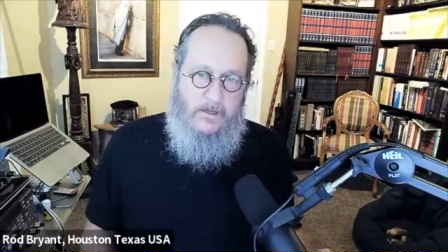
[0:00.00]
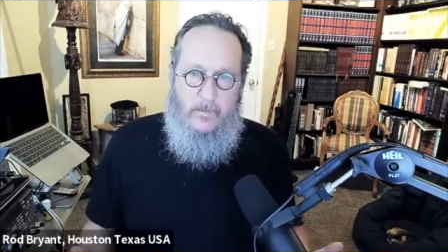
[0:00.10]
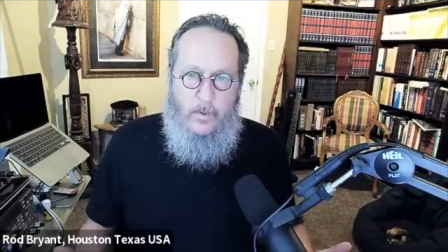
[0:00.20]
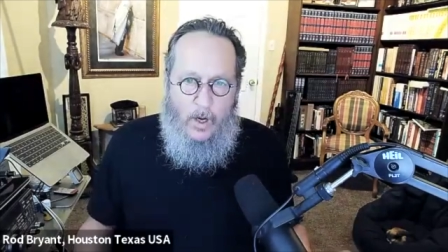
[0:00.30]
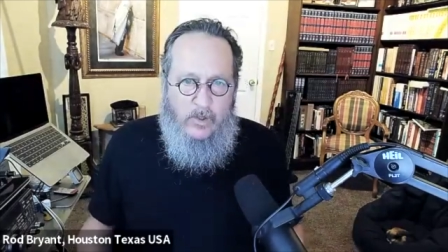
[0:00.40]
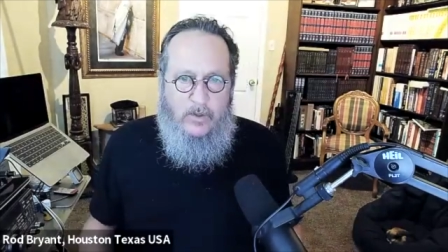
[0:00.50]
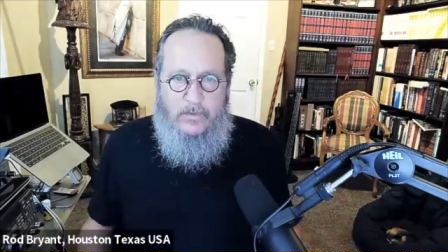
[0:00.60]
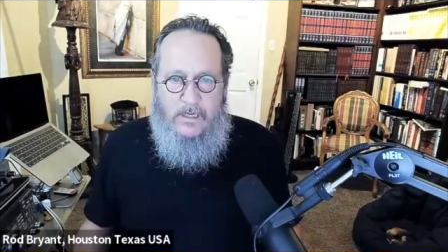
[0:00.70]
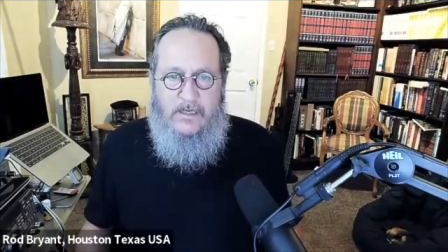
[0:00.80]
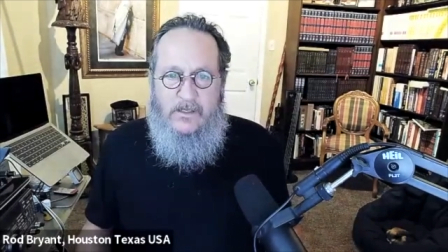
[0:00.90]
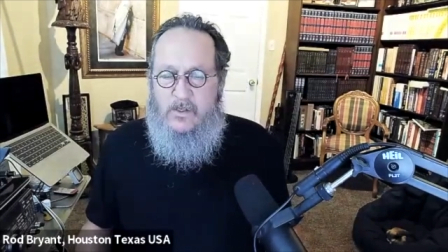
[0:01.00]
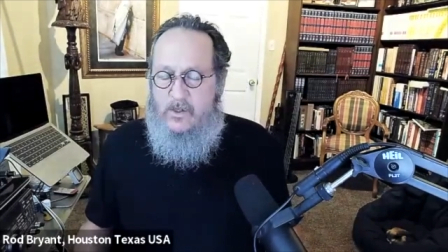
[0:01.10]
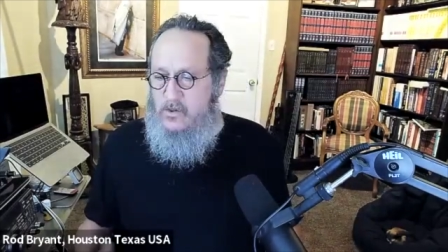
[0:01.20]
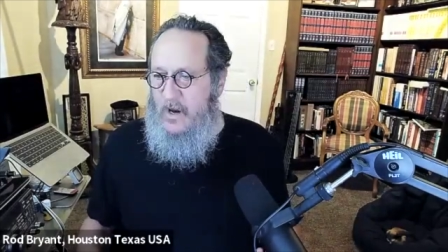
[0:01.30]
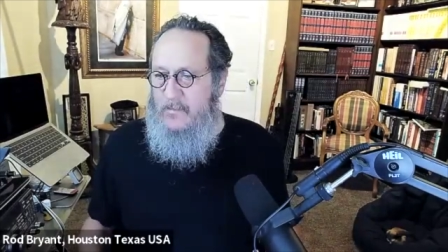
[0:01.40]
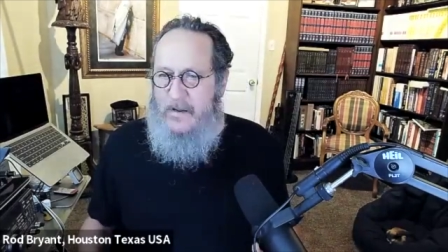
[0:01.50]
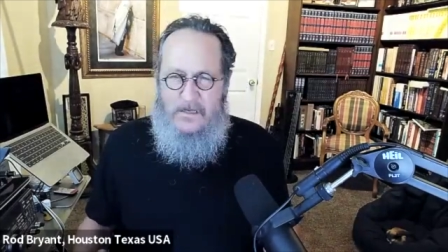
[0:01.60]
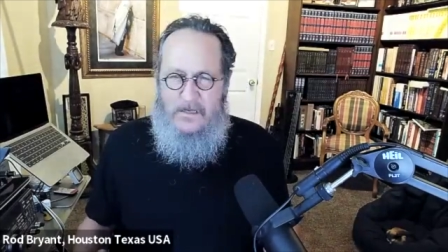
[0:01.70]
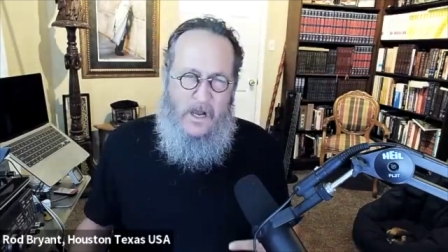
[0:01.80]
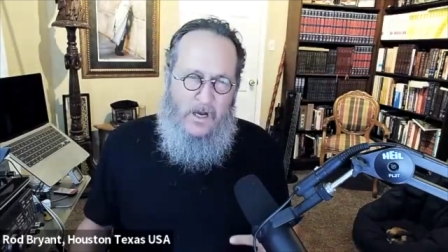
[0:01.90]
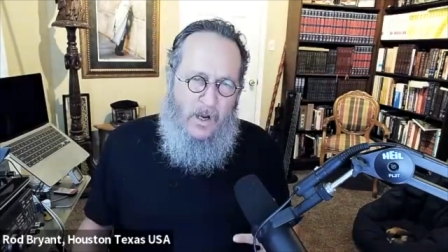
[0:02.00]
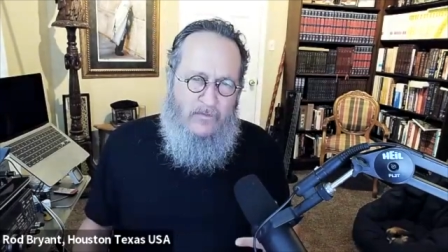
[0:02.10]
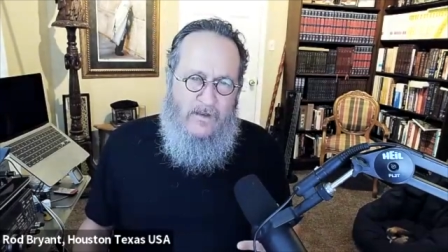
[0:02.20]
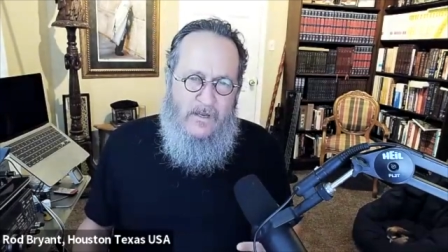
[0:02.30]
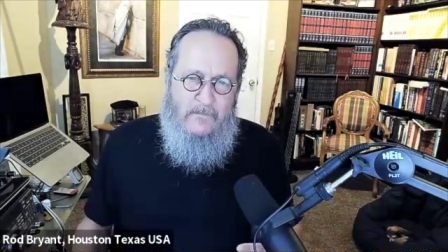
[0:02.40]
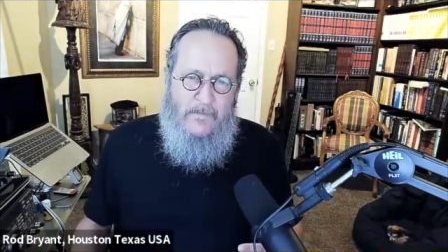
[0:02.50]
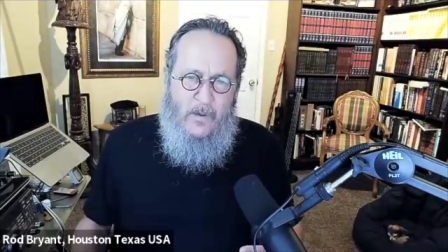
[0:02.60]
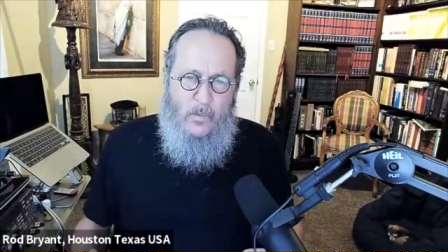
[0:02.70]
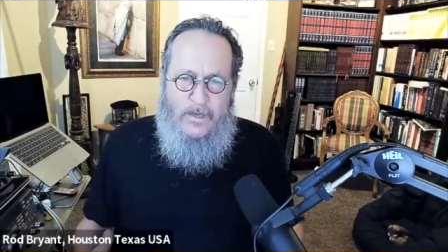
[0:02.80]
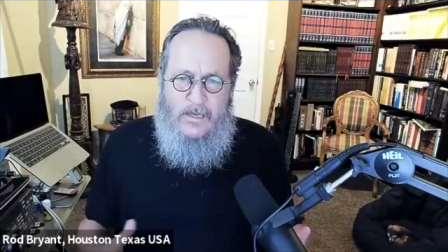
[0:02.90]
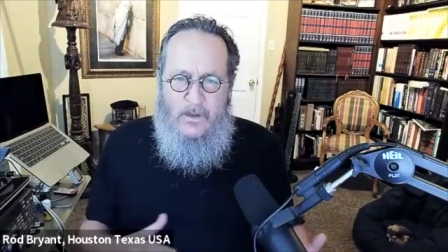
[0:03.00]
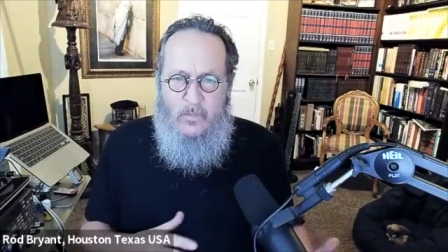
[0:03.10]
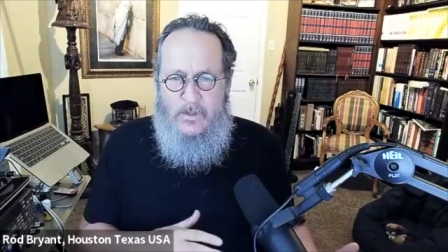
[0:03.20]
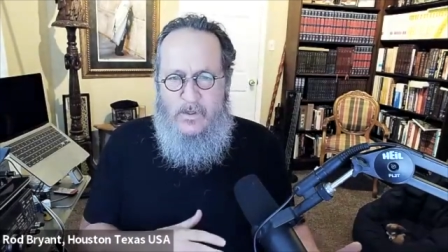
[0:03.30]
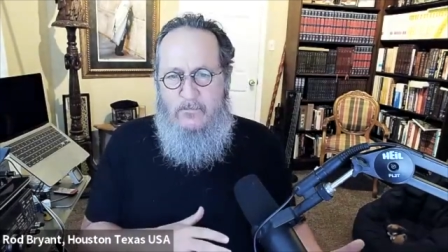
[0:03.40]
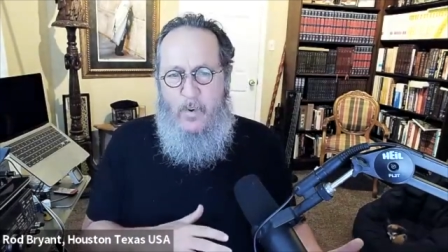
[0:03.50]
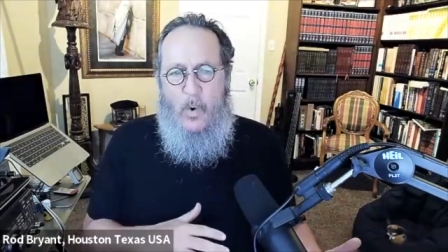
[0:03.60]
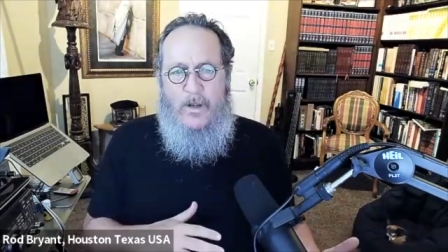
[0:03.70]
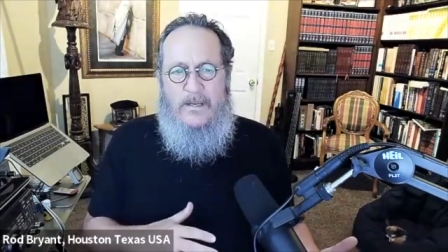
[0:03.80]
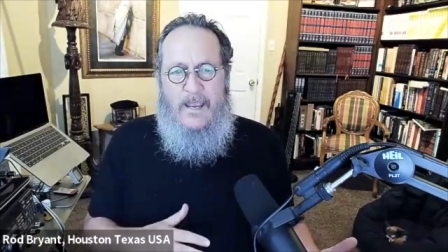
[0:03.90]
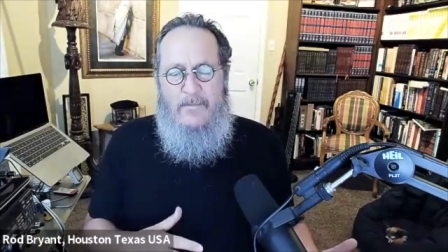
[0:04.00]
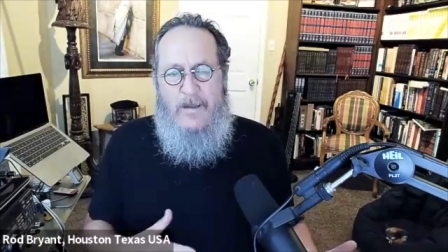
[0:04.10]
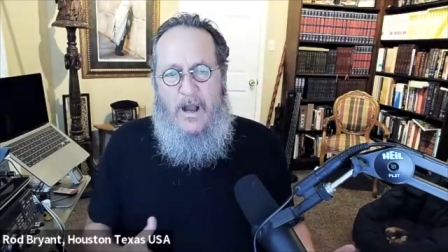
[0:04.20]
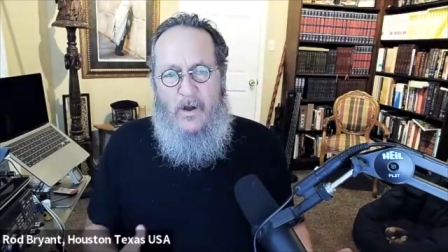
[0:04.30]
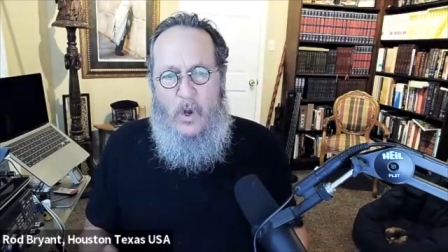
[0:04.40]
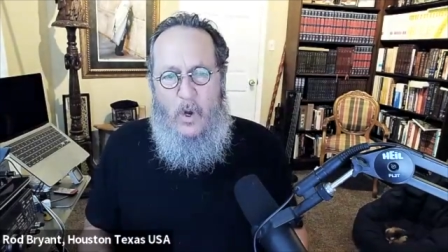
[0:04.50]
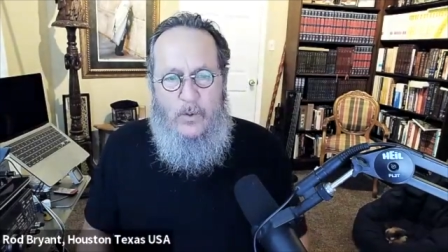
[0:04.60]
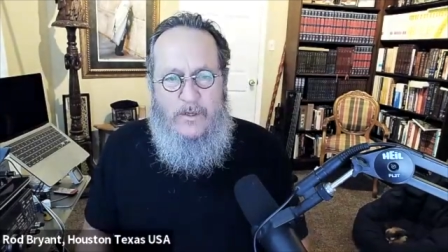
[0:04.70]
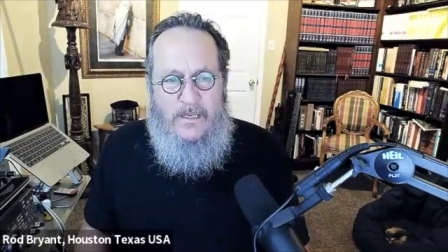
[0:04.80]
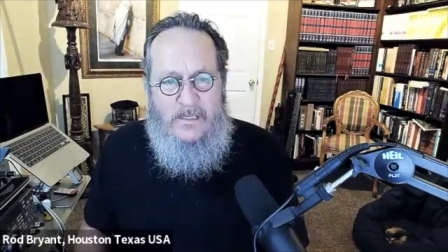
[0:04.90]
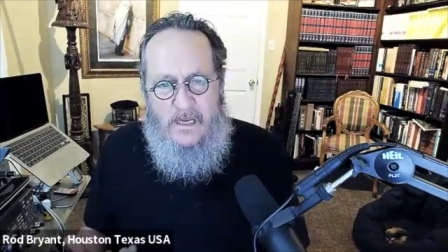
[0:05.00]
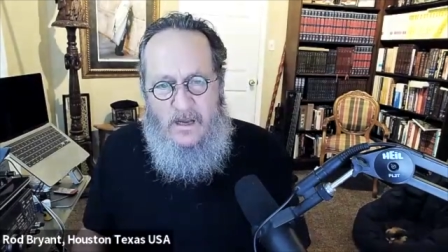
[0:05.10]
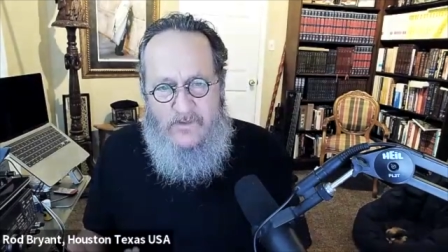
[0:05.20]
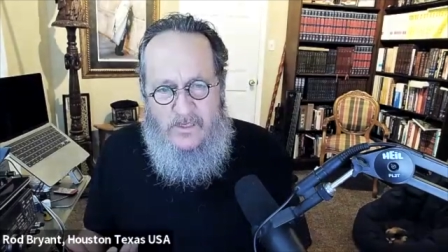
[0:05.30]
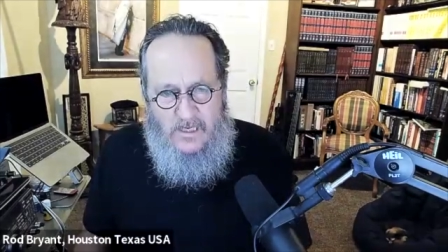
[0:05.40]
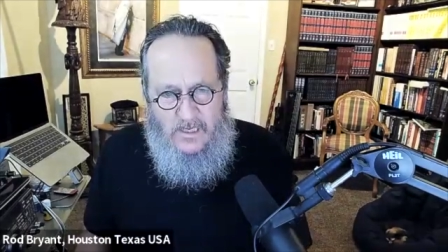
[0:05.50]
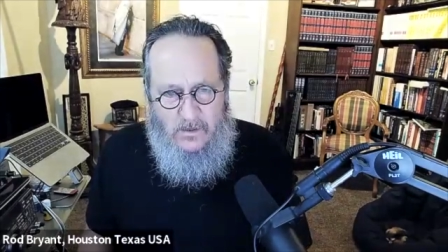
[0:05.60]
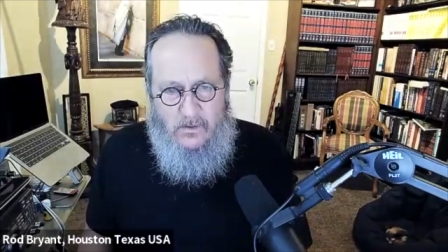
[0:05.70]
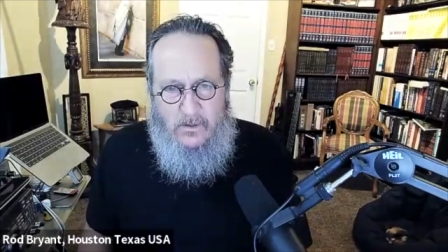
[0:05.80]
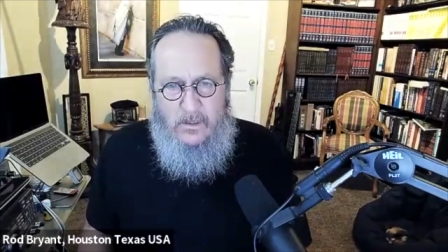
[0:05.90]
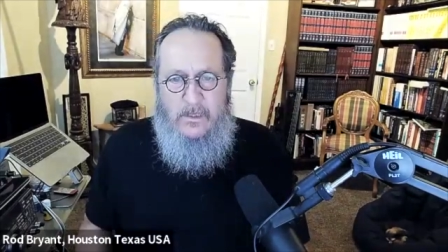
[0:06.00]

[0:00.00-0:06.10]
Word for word: Now, the parsha begins describing how Yaakov, when he was born, came out holding Esau's heel.